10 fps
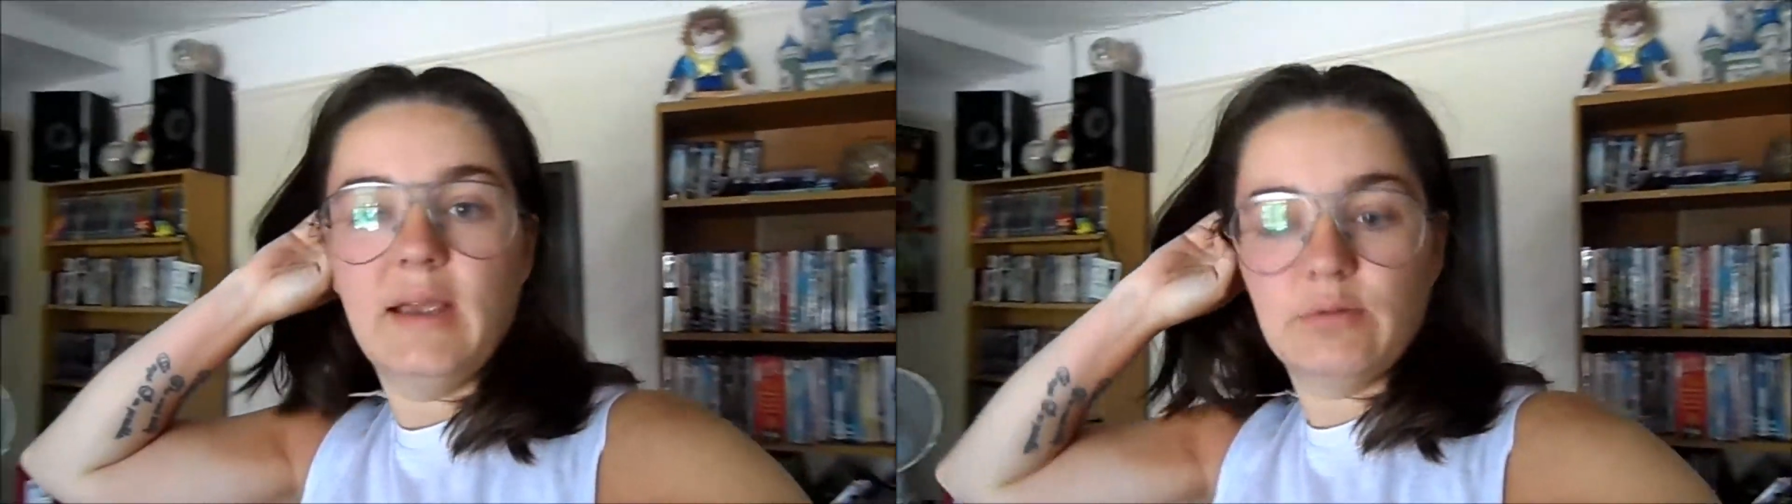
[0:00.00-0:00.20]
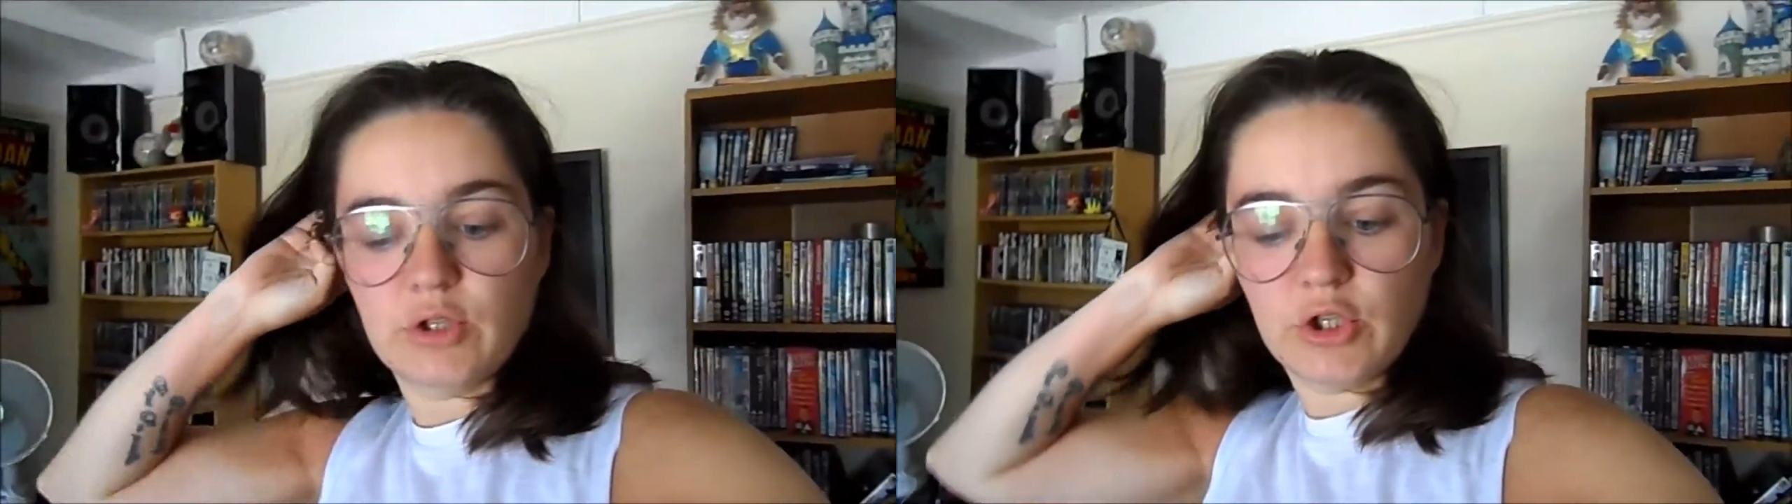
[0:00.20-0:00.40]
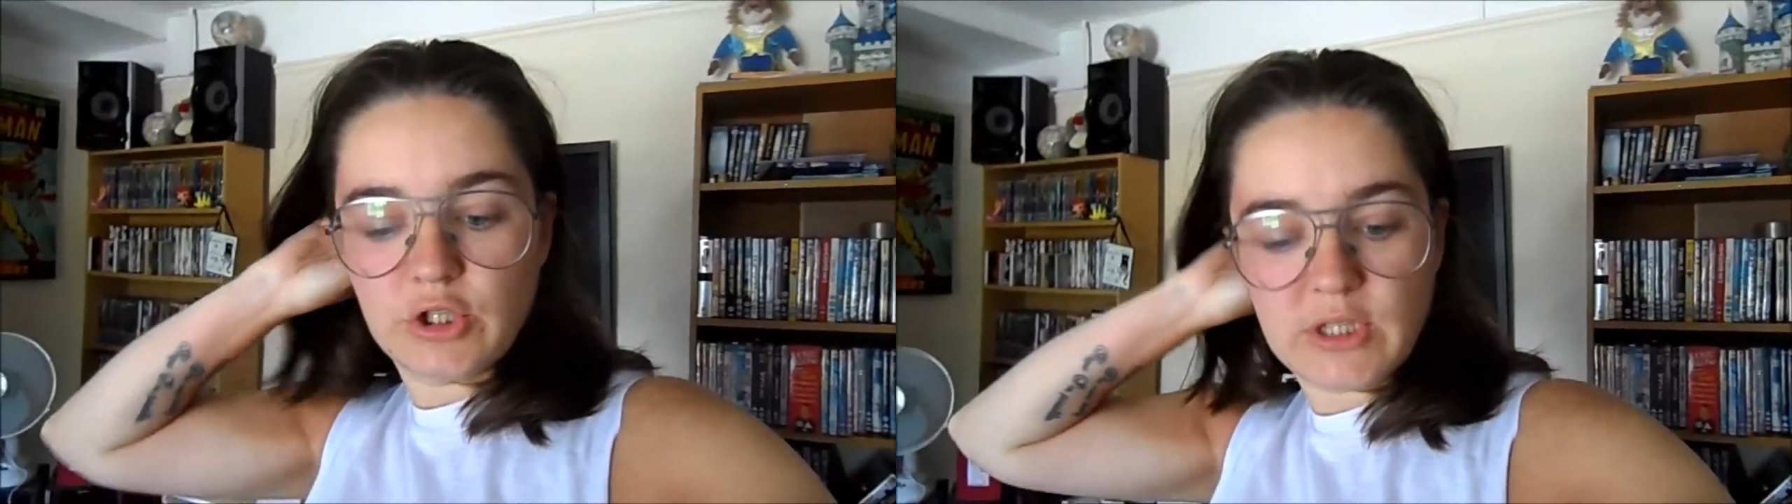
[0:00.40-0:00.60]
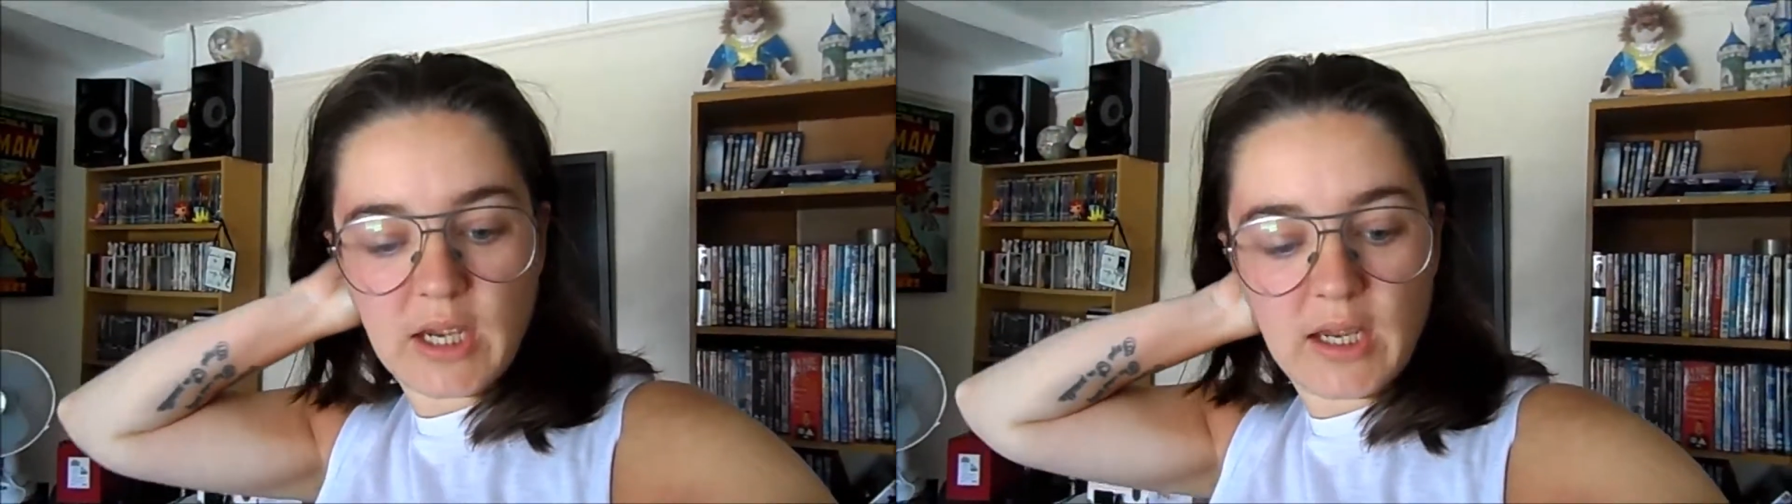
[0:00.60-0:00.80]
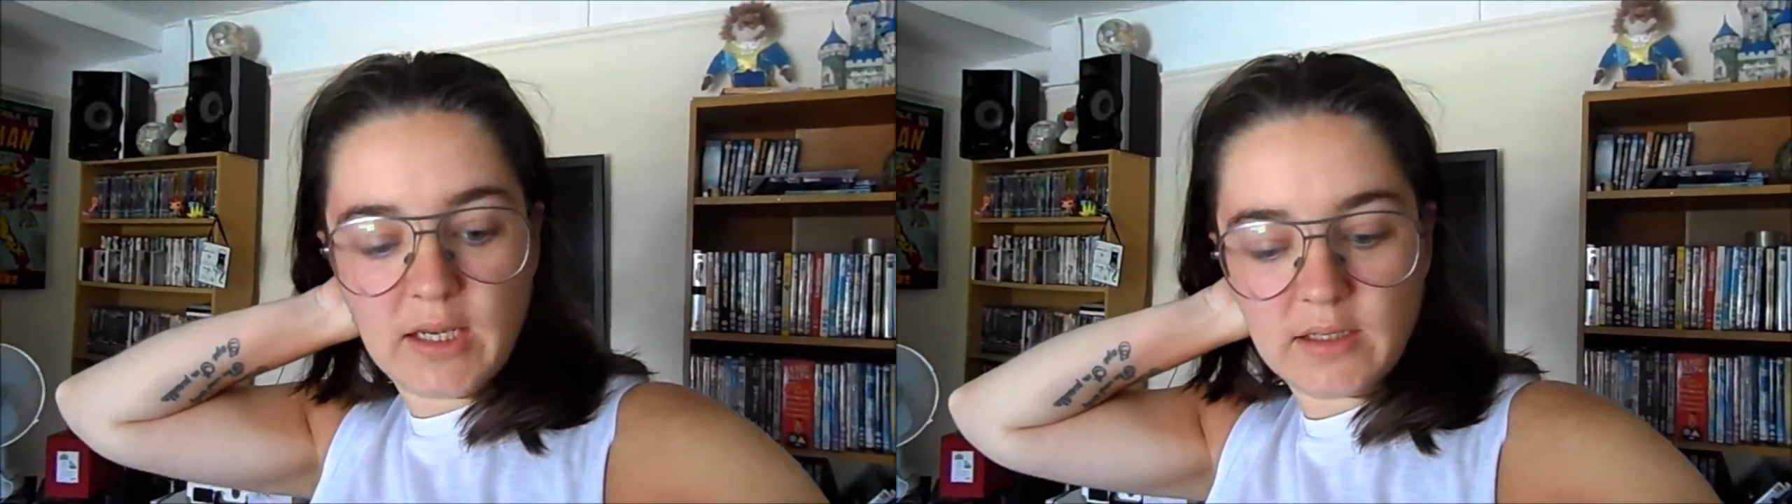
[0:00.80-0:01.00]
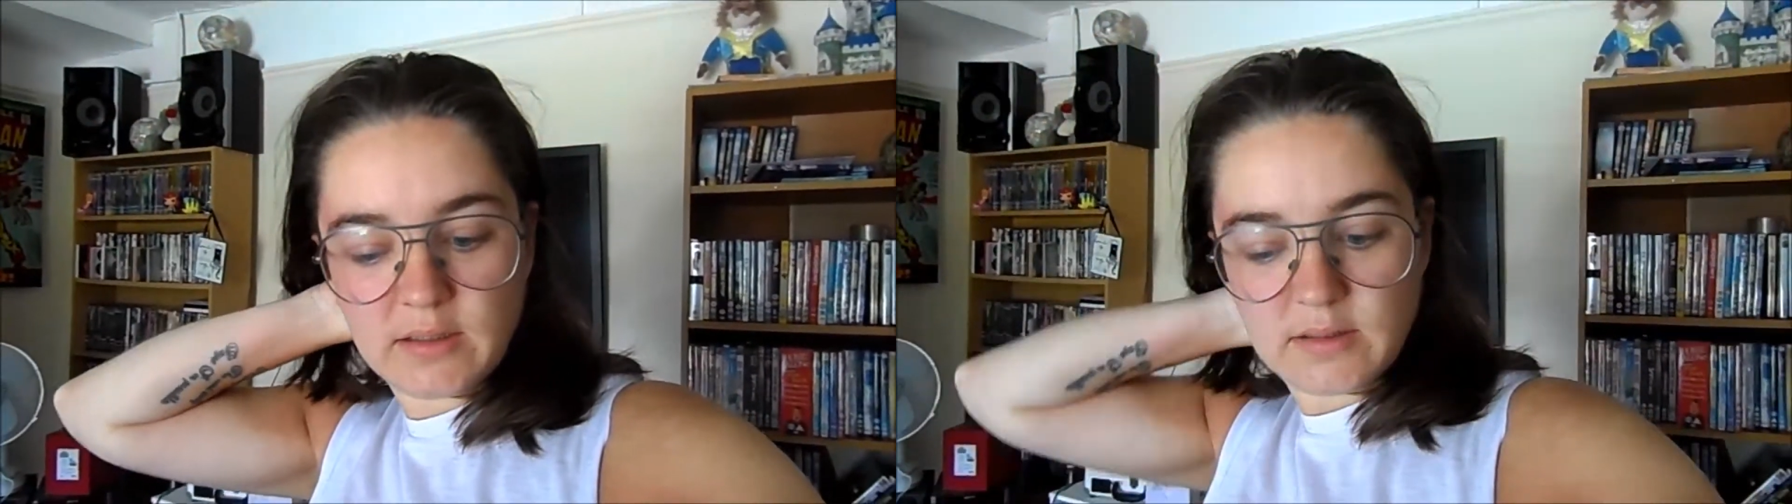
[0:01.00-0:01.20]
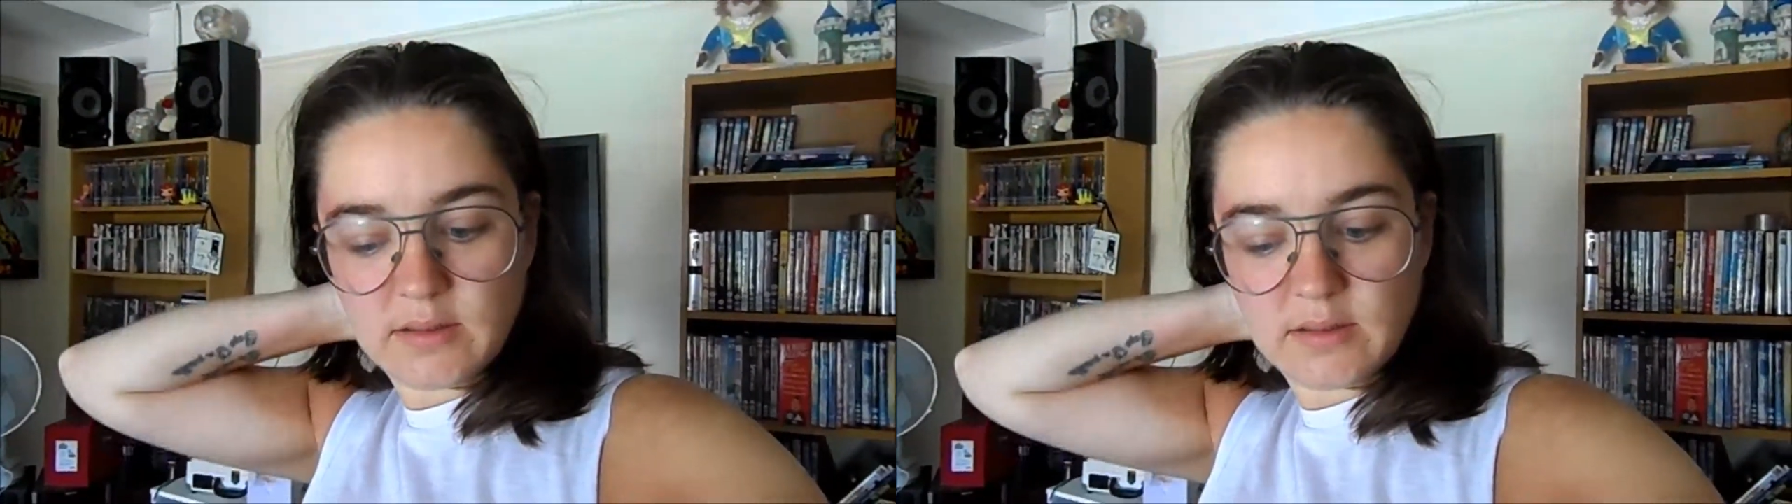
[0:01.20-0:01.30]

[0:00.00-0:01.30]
it was a good day,